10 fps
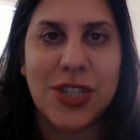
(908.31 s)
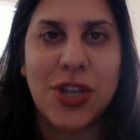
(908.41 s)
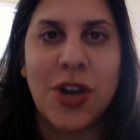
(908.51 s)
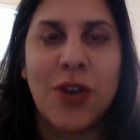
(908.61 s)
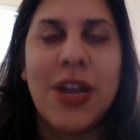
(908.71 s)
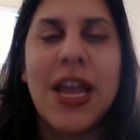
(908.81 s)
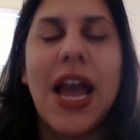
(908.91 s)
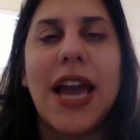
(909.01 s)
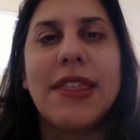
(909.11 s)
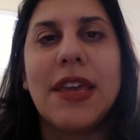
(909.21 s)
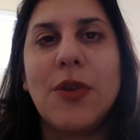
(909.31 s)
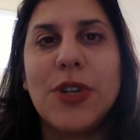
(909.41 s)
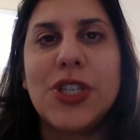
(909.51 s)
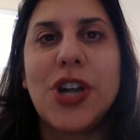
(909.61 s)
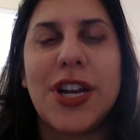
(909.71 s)
So I think
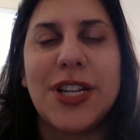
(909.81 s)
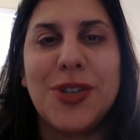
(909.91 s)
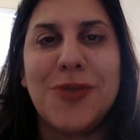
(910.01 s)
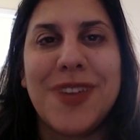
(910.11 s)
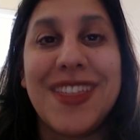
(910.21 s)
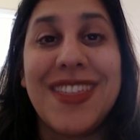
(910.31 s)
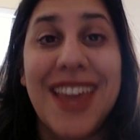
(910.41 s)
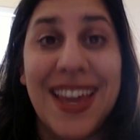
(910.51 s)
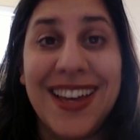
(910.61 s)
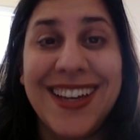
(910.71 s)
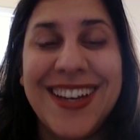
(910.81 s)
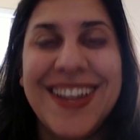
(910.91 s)
we're starting to rethink